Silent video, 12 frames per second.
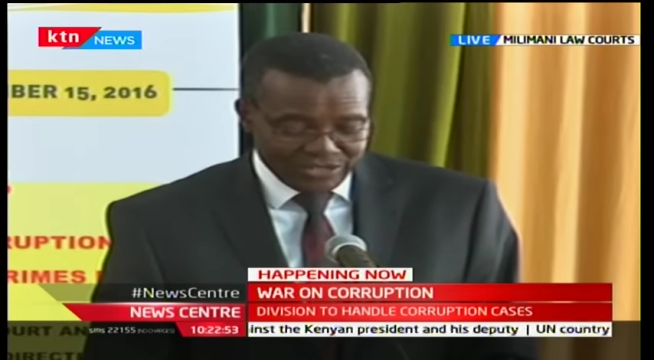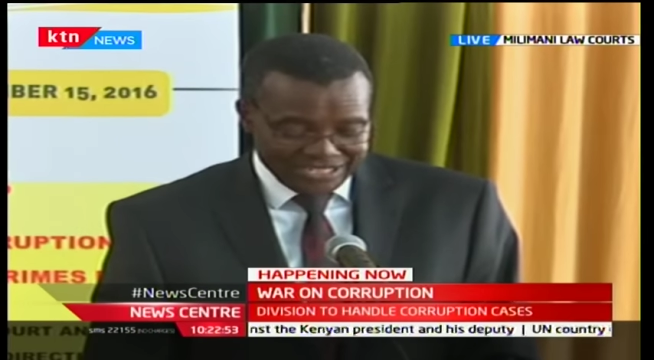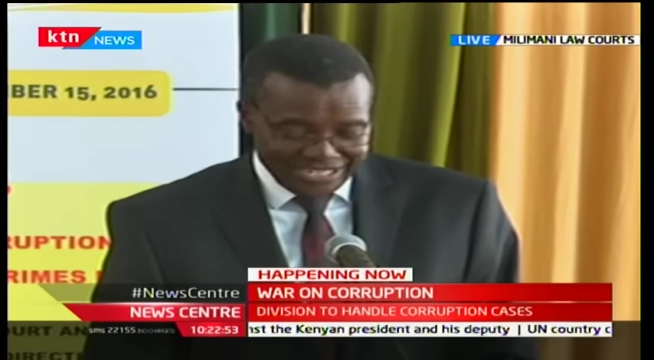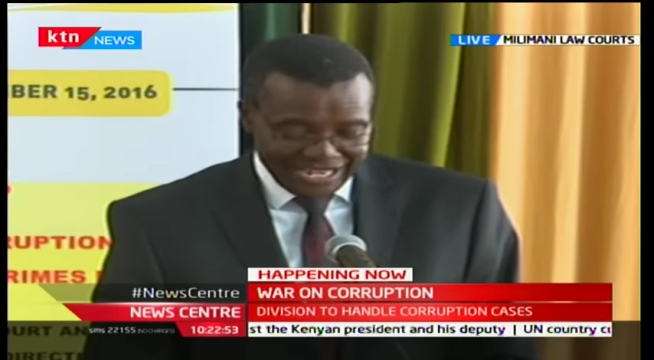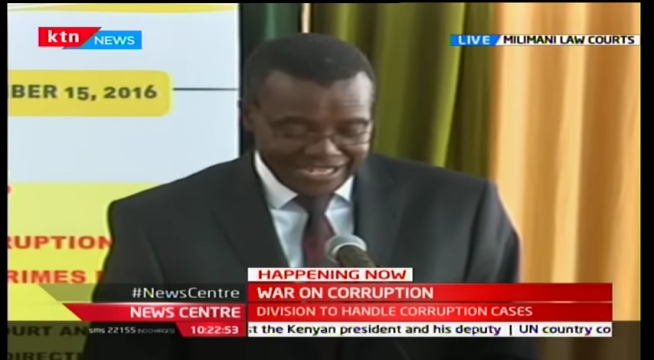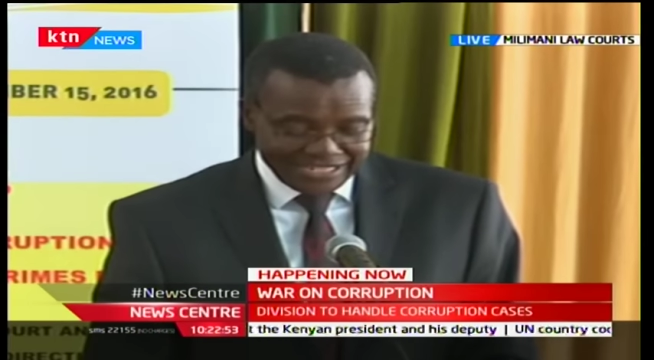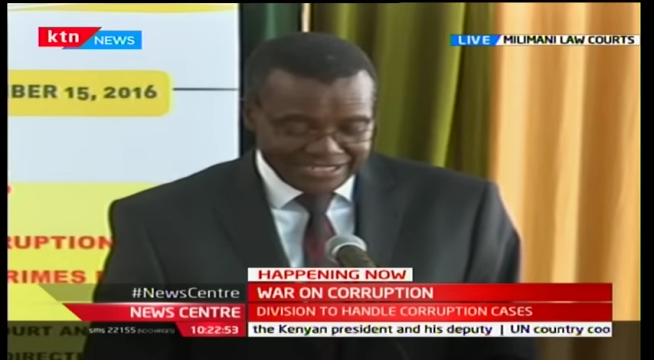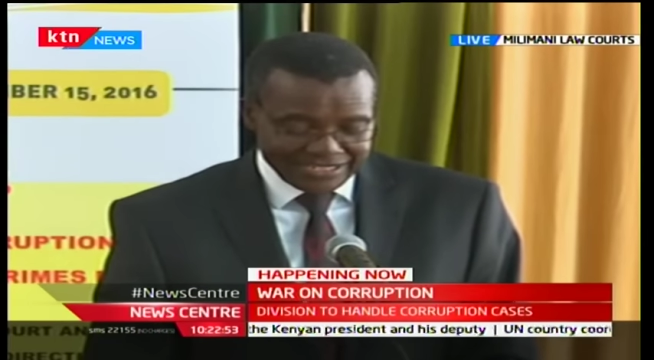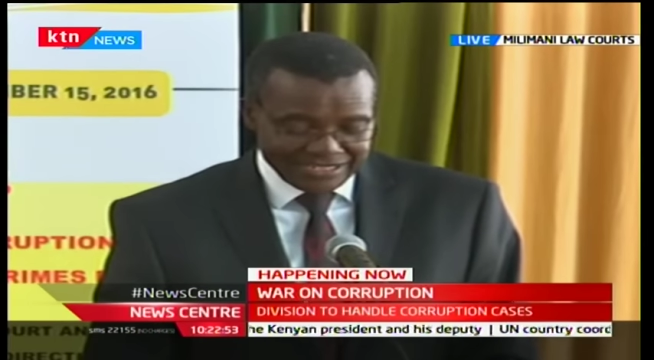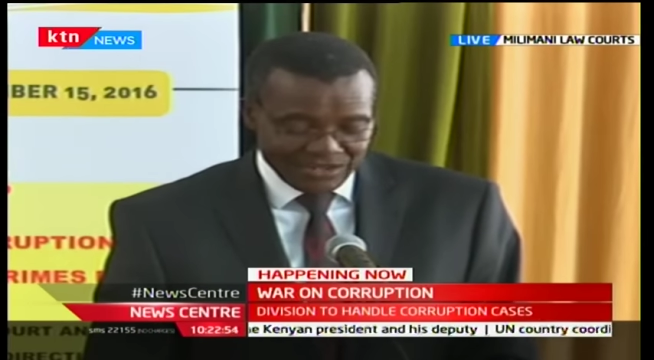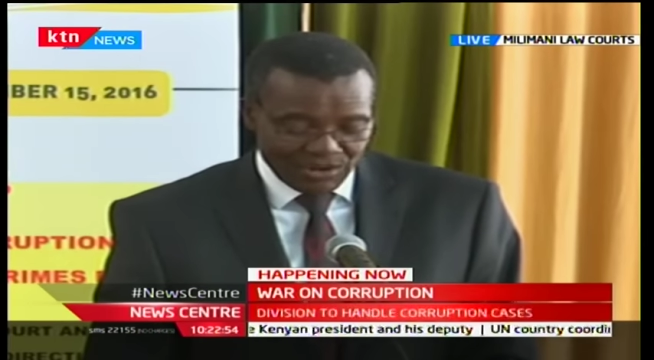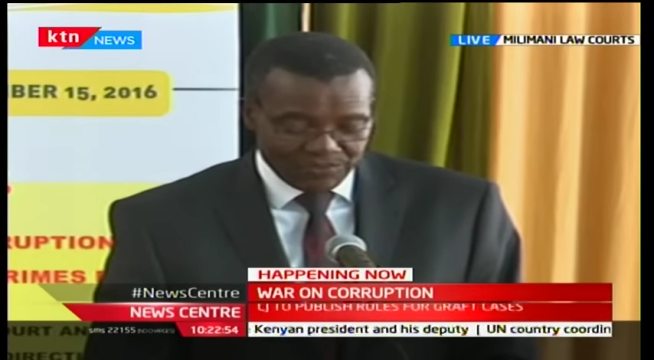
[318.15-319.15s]
concerns
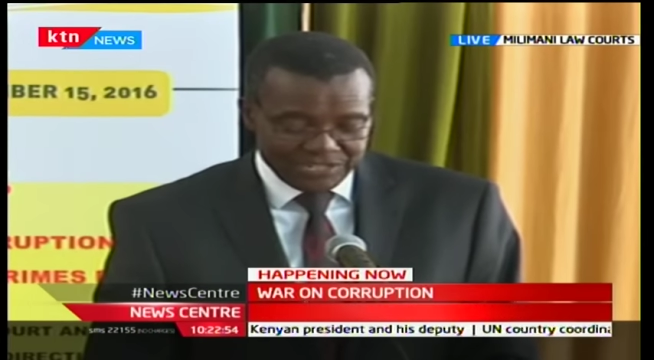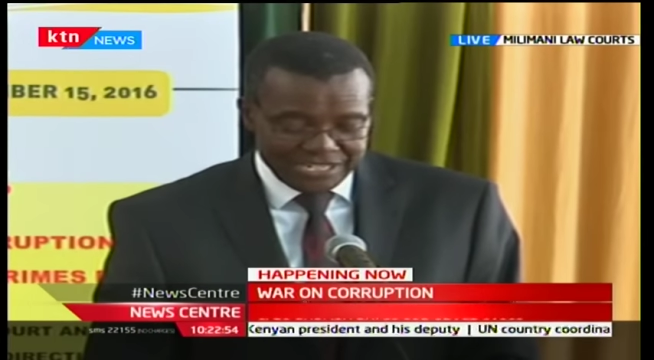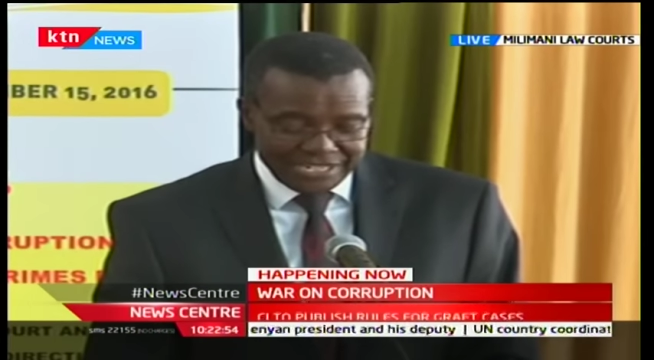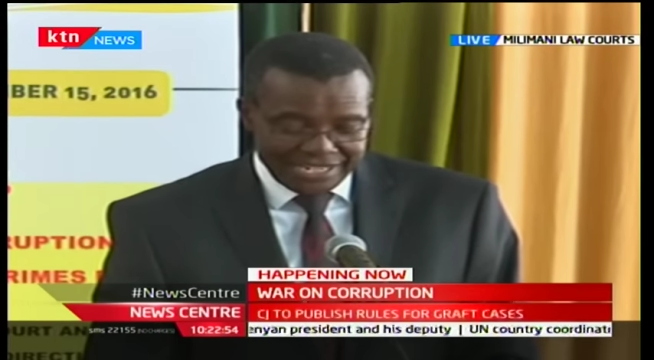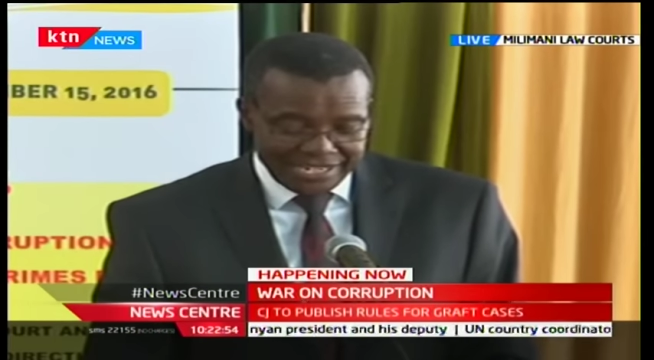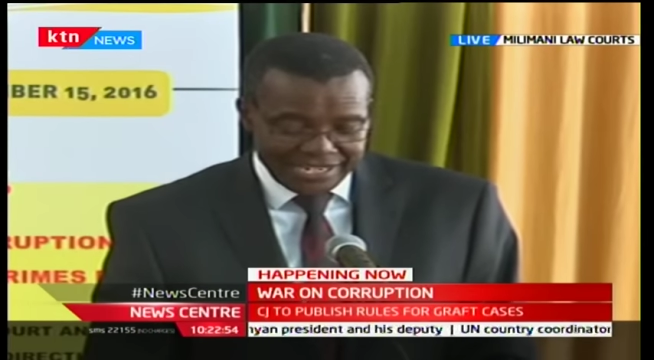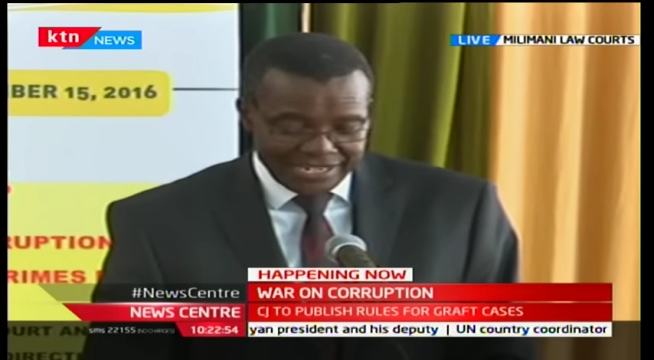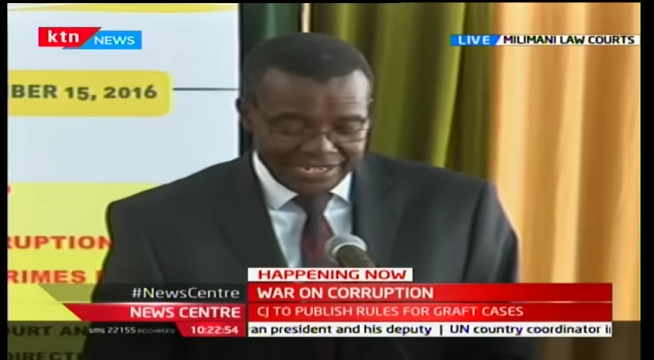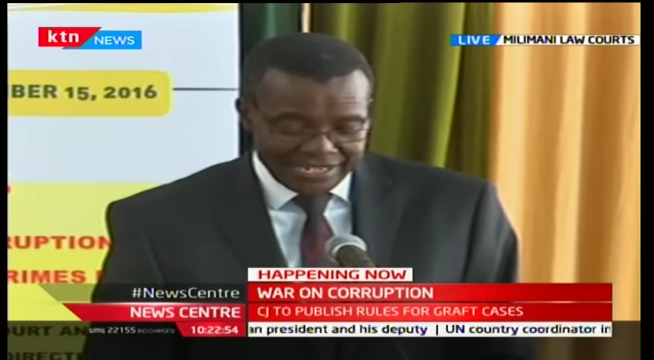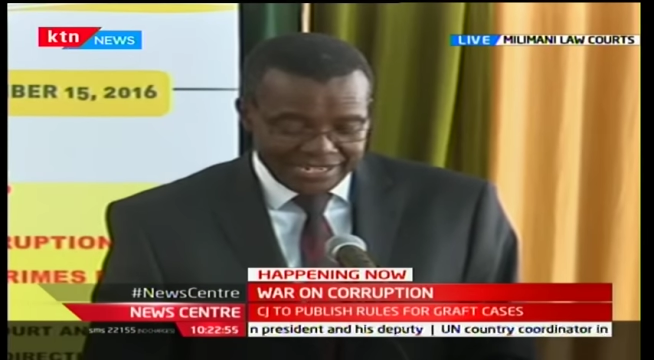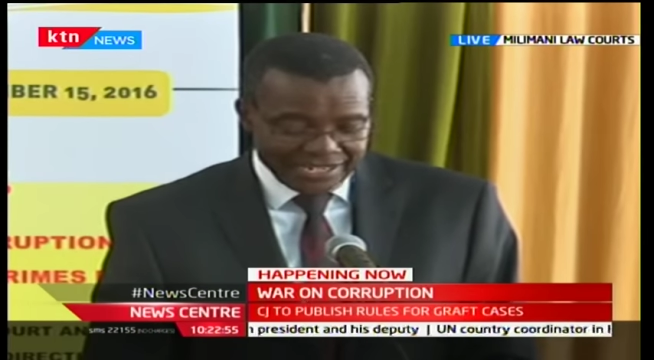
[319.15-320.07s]
of delay